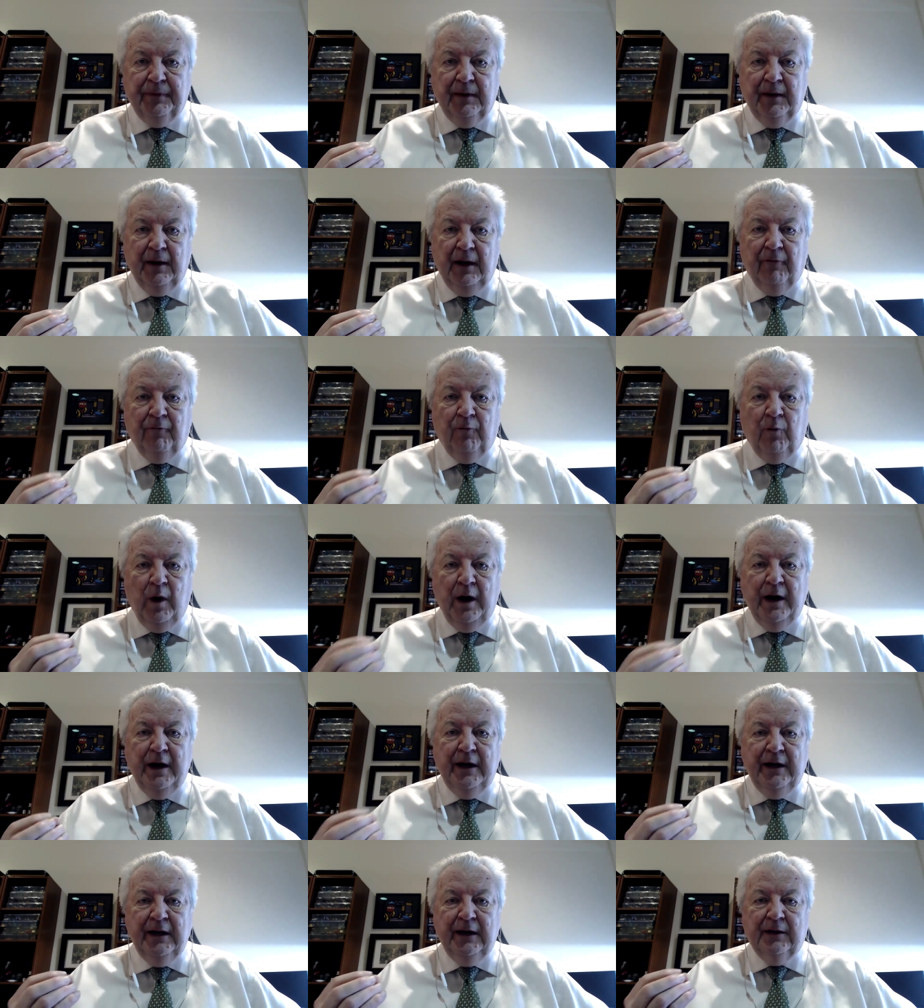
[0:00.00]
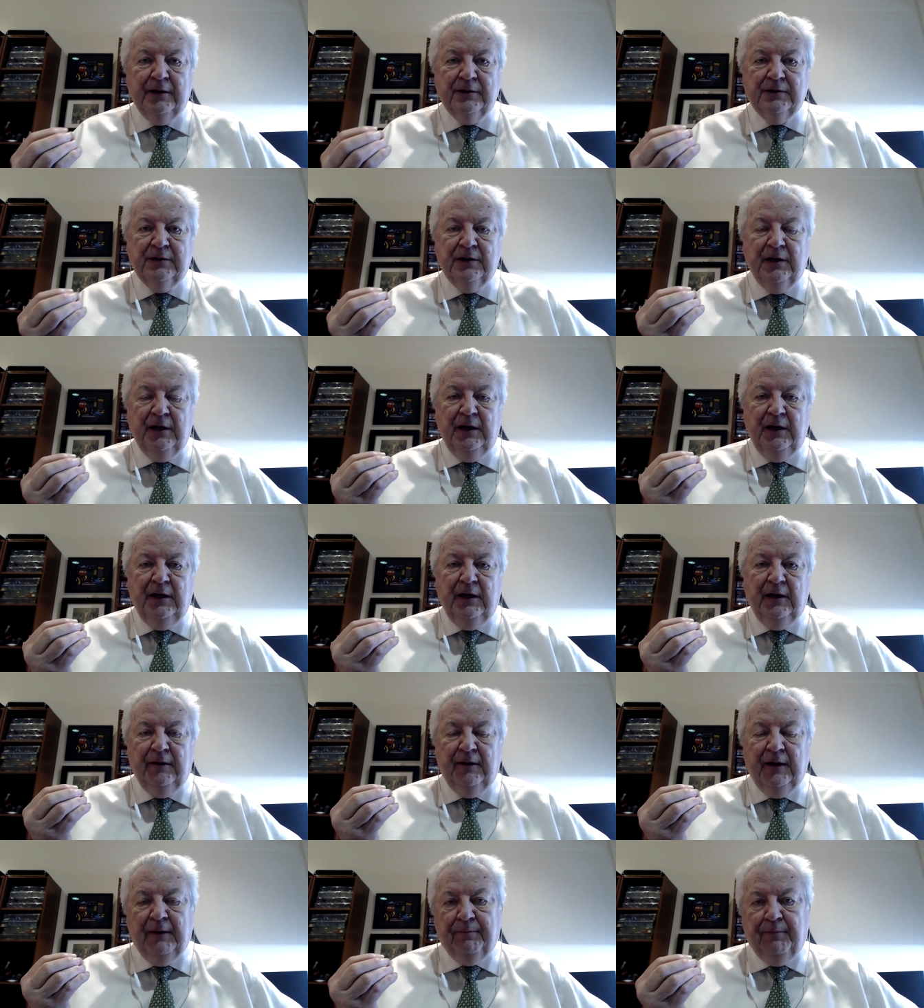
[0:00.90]
of what it is
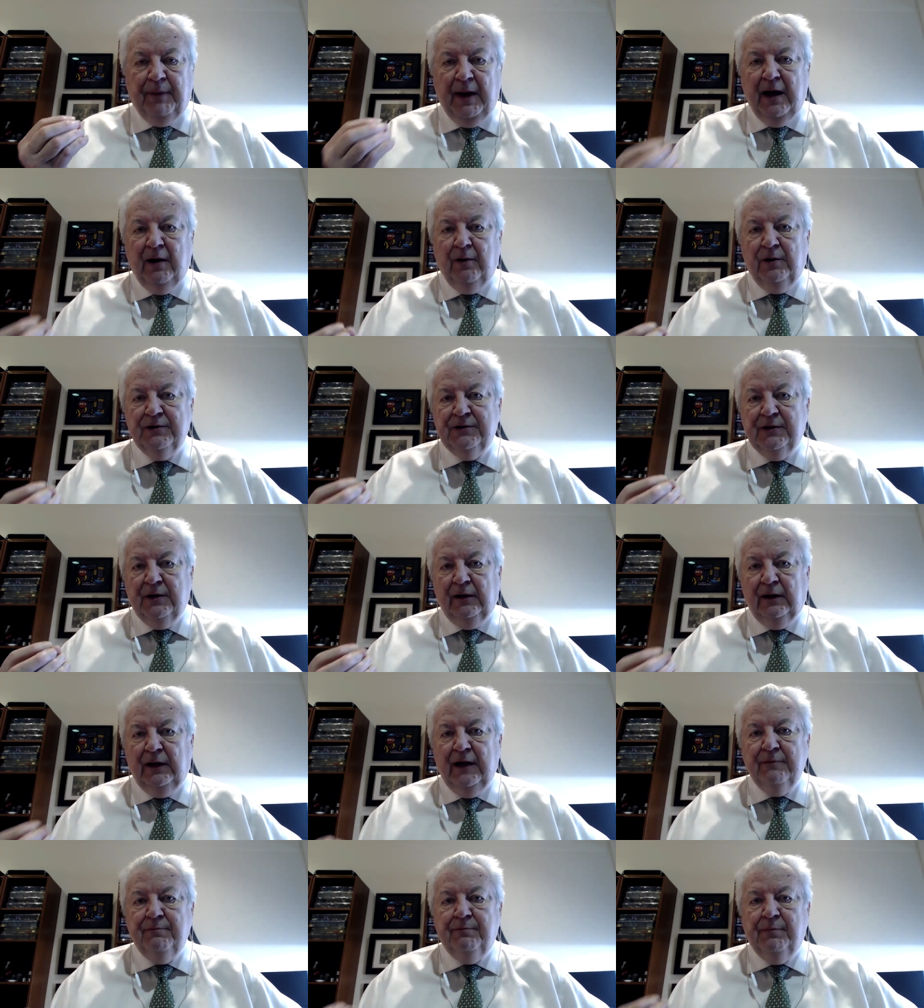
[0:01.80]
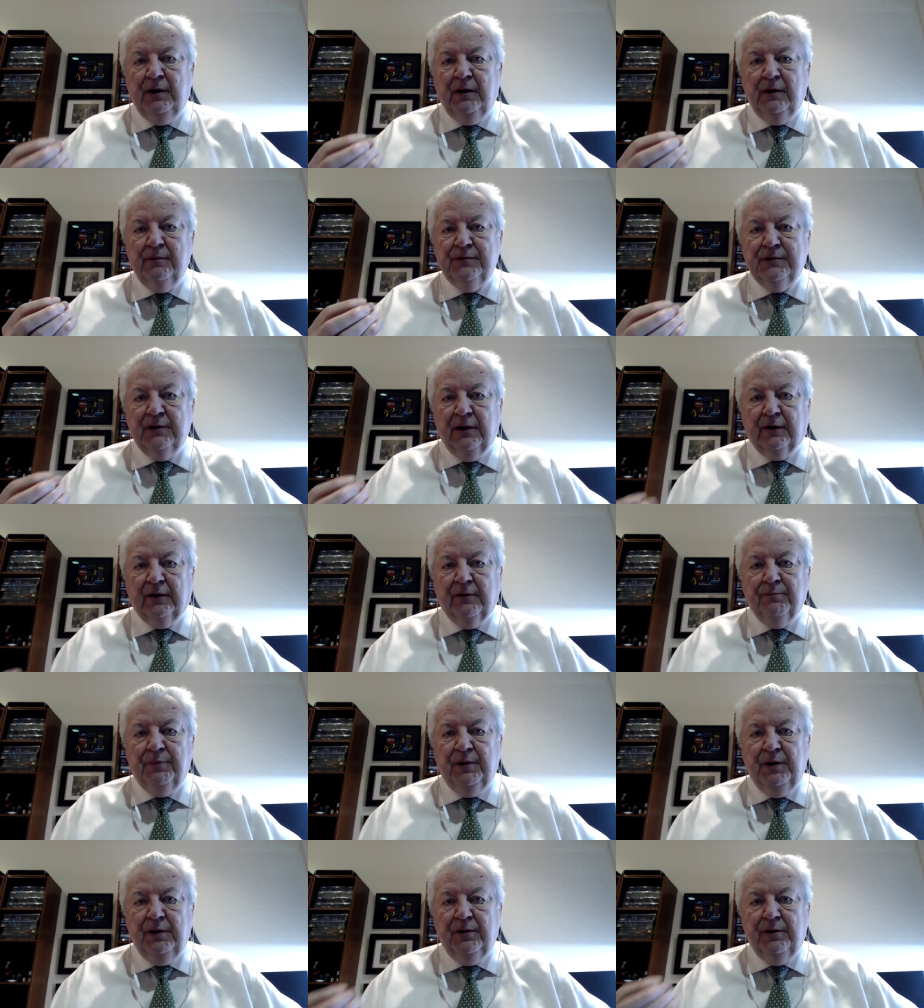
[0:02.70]
that powers our light bulbs, our
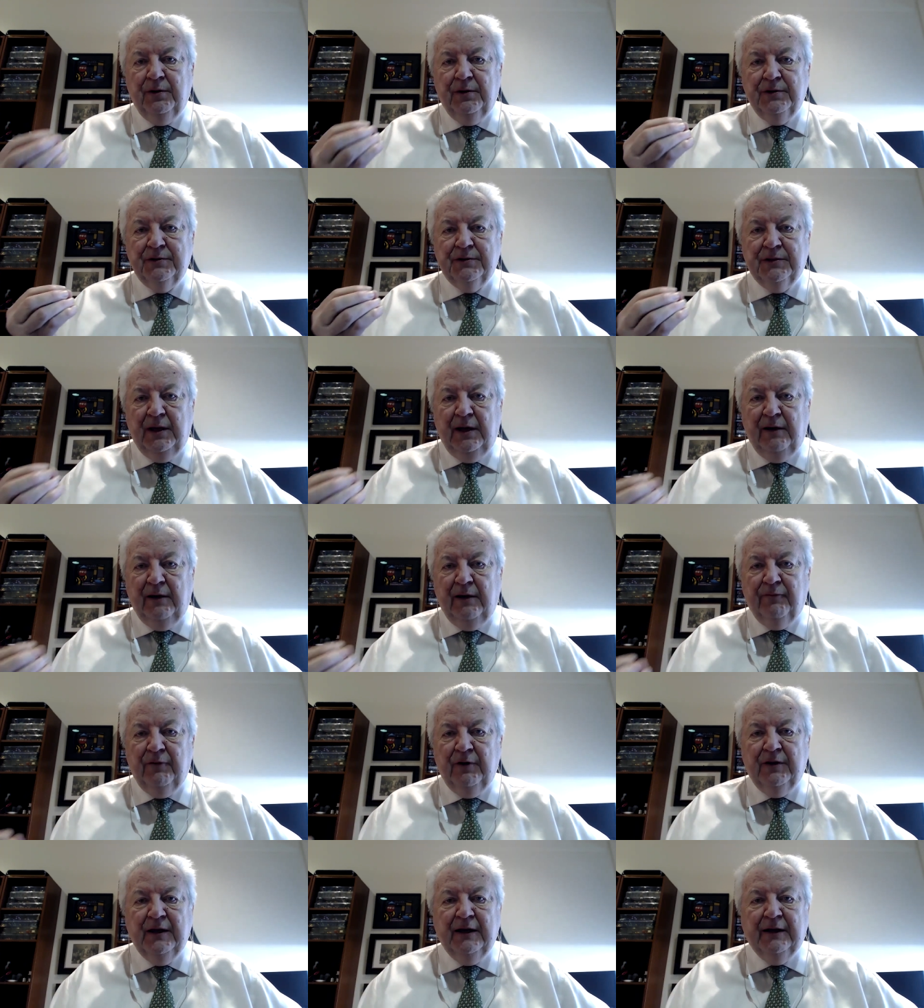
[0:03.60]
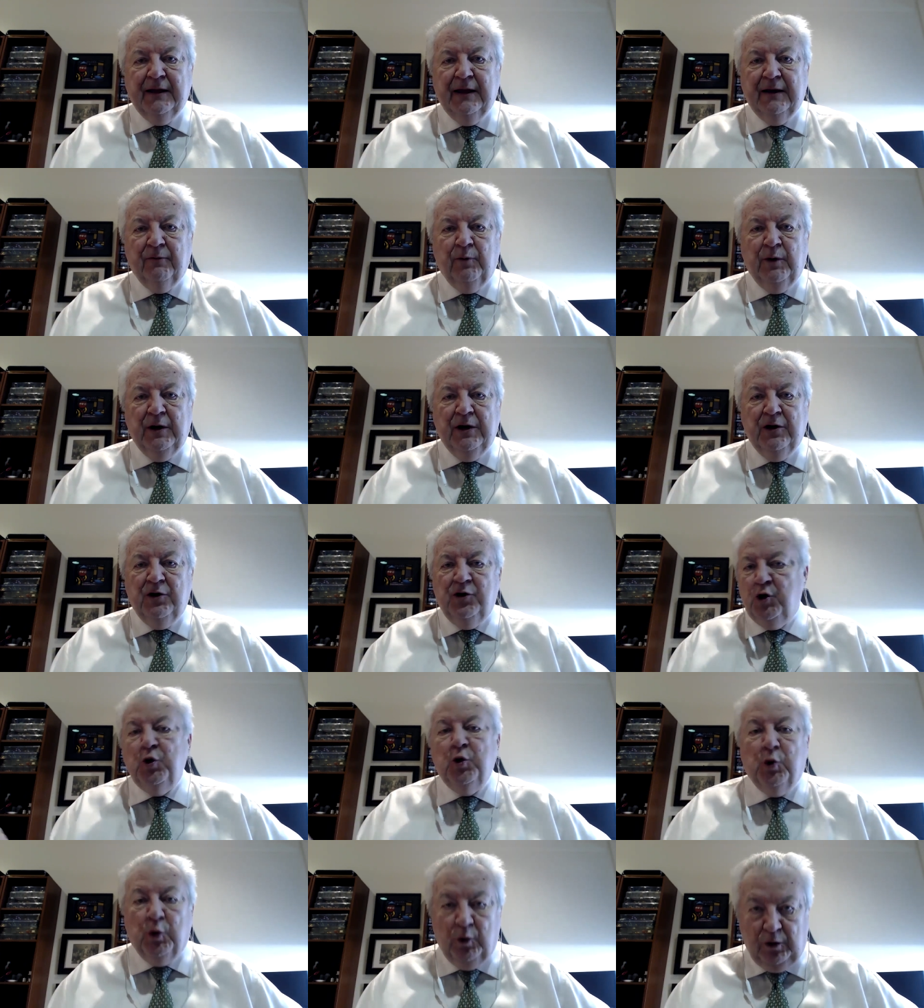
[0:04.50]
computers, everything that we
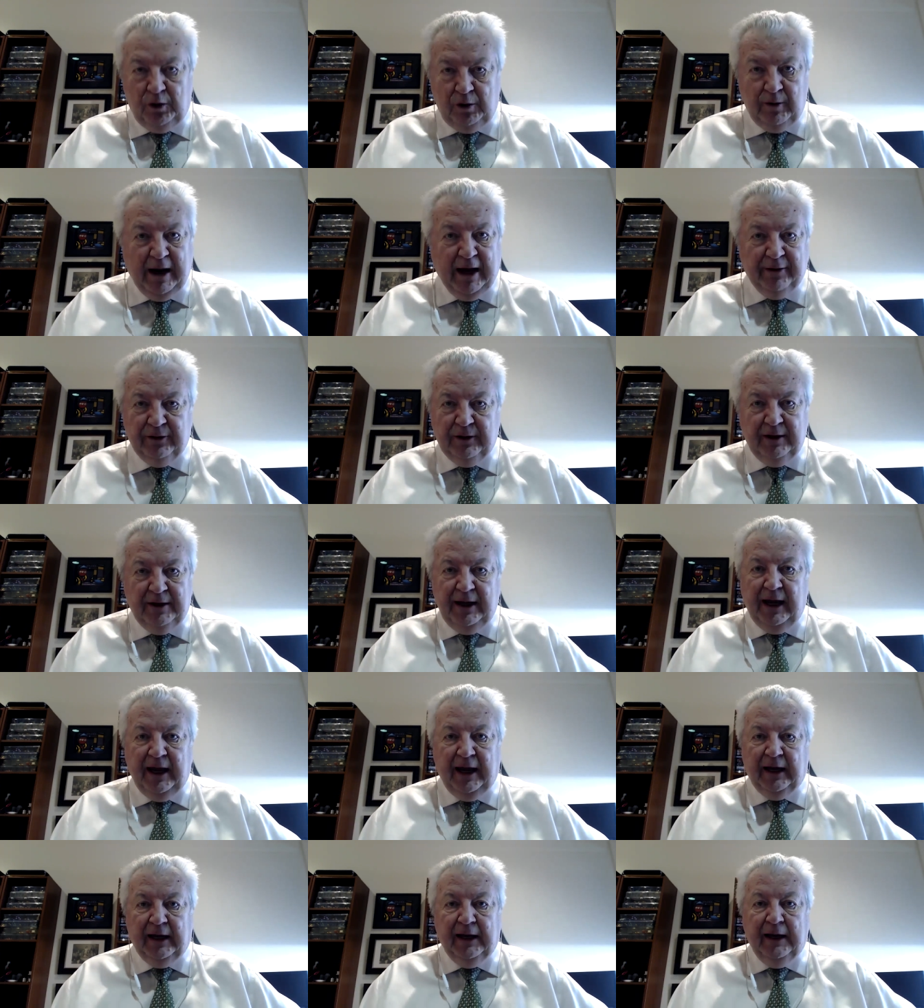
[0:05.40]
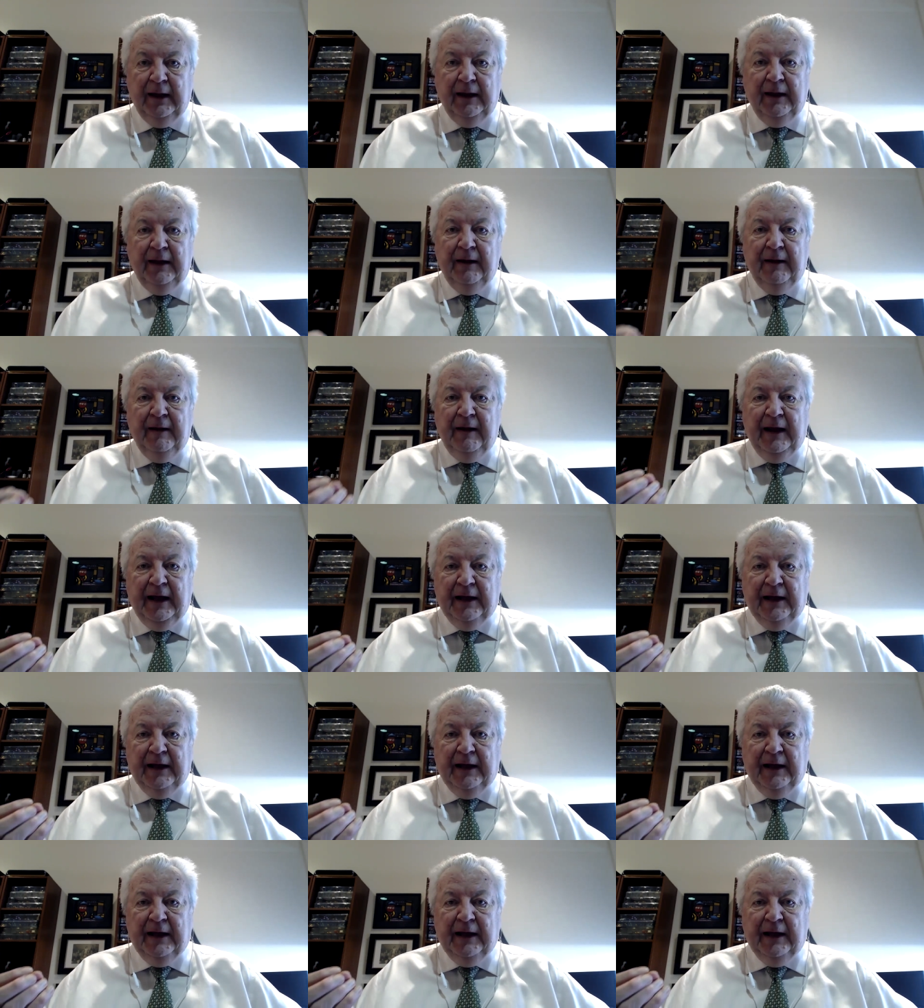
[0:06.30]
do throughout the day. Mm-hmm.